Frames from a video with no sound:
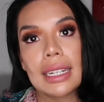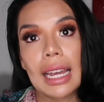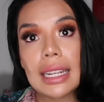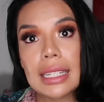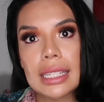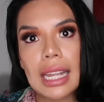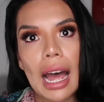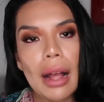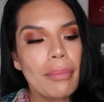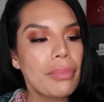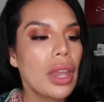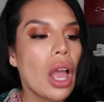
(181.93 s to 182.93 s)
against
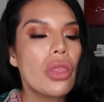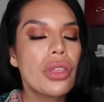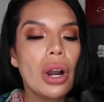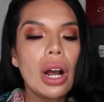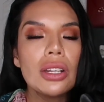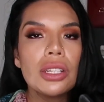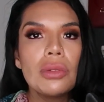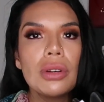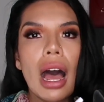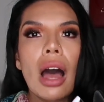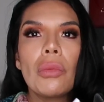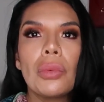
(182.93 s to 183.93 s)
that. They're also
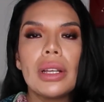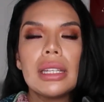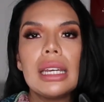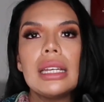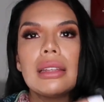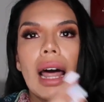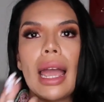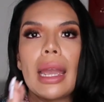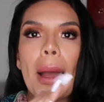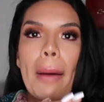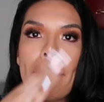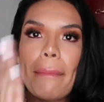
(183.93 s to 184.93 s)
not really
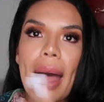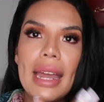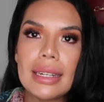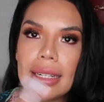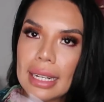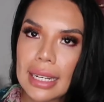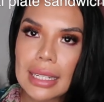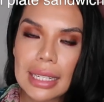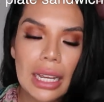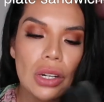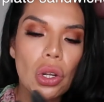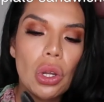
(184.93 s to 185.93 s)
like bendy
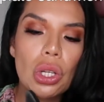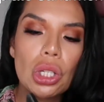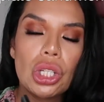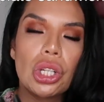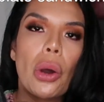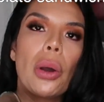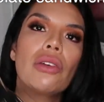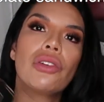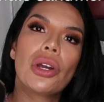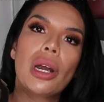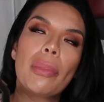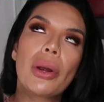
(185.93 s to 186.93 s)
sandals. So if
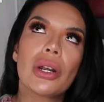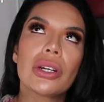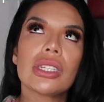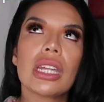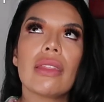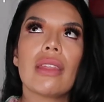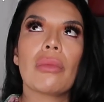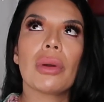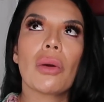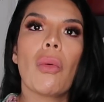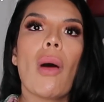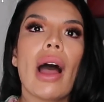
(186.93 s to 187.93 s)
you're a person that
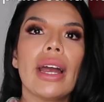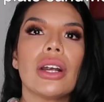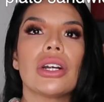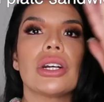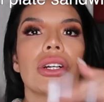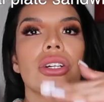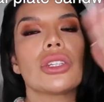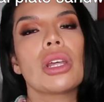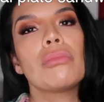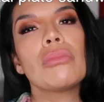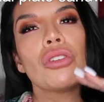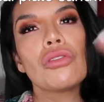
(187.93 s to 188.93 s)

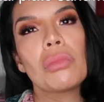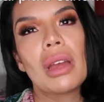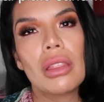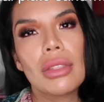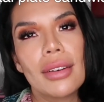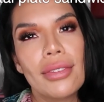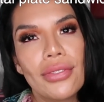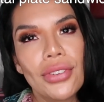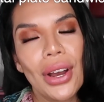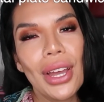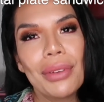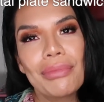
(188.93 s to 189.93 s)
requires movement in the
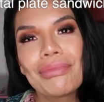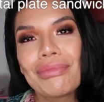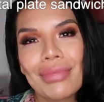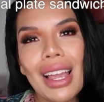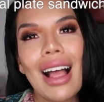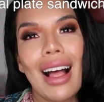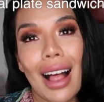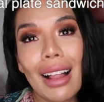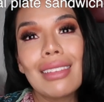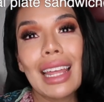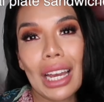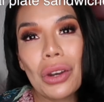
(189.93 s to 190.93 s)
foot,
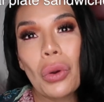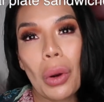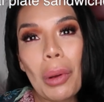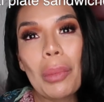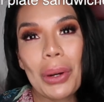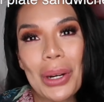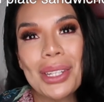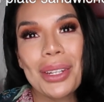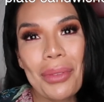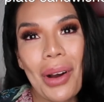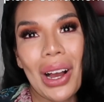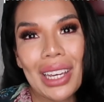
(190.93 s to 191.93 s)
like a normal
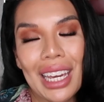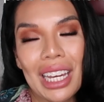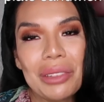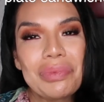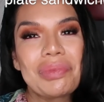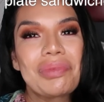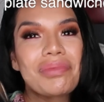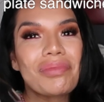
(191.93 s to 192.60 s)
person walking,